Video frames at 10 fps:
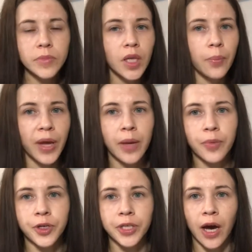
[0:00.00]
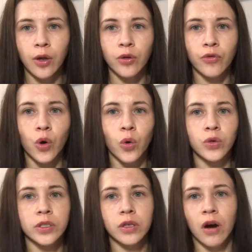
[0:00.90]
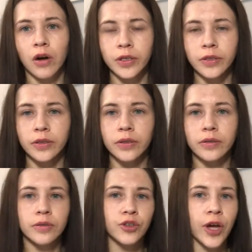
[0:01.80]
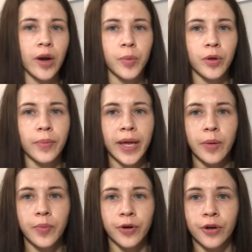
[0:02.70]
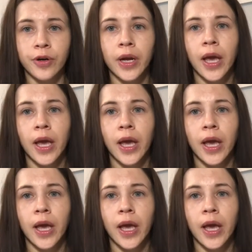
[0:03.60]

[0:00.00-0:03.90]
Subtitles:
paper towel rolls, carton, shreddable paper,